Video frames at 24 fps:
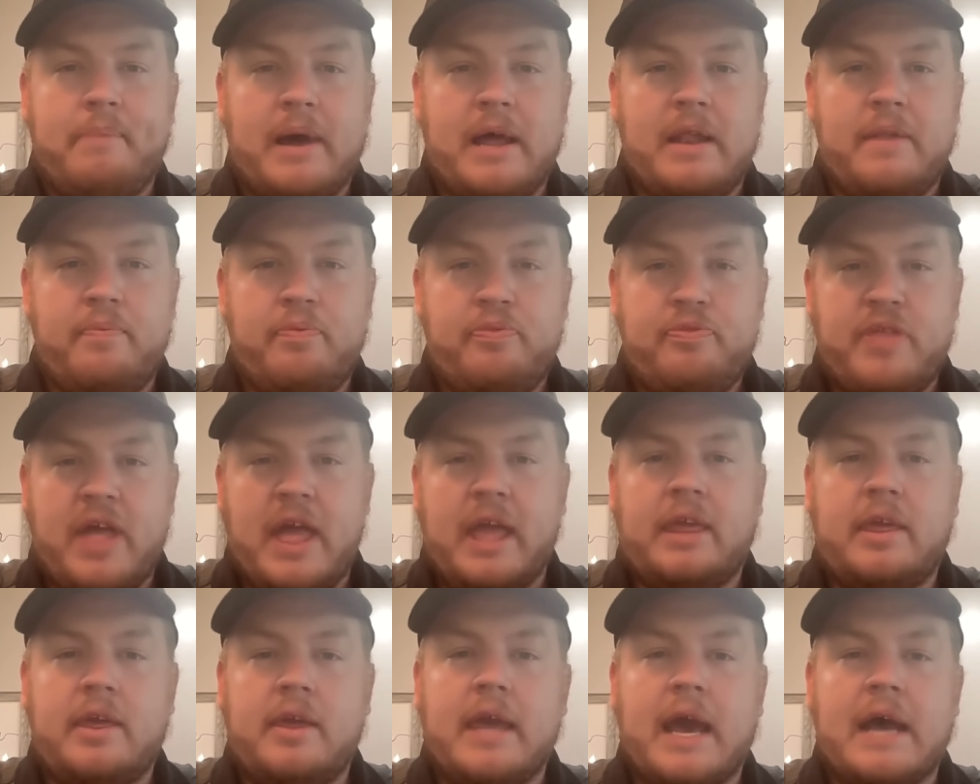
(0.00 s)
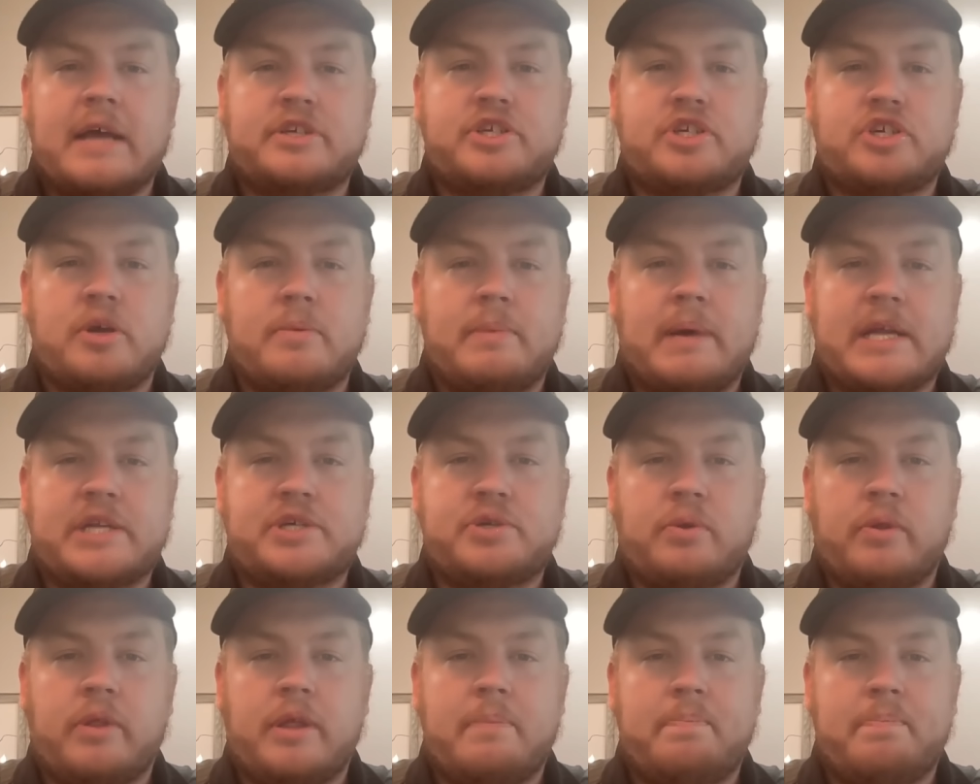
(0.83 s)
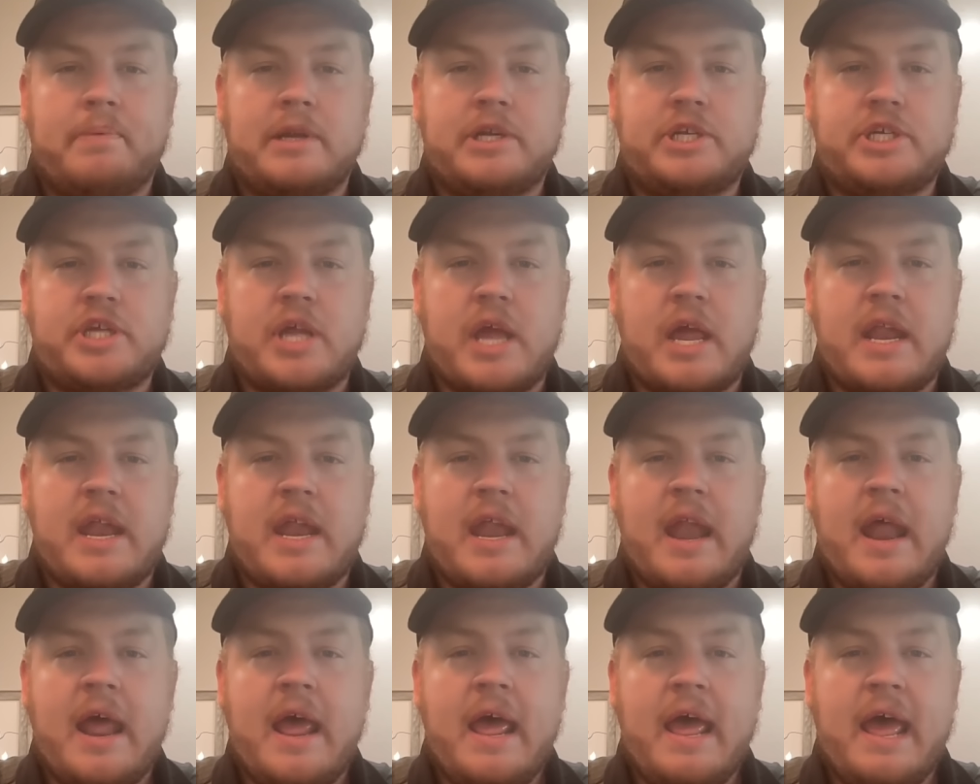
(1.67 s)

But thank you guys so much. Really appreciate it.